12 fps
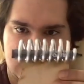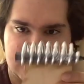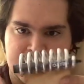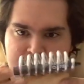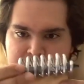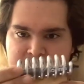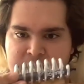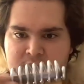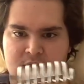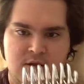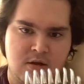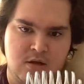That way,
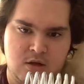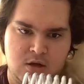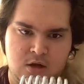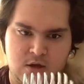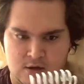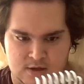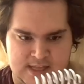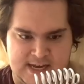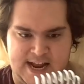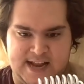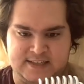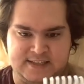all that
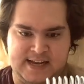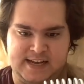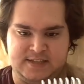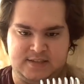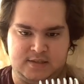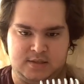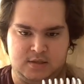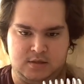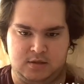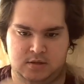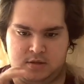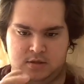excess
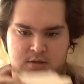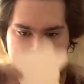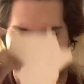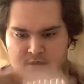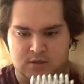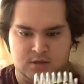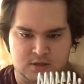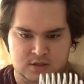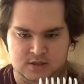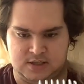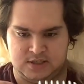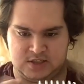
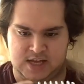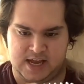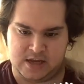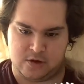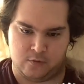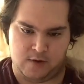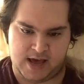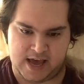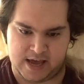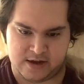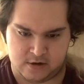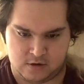doesn't get in your
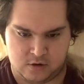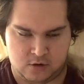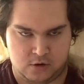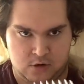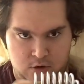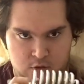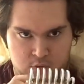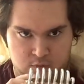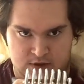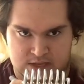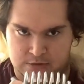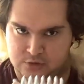way
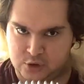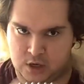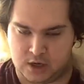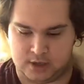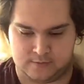when you draw.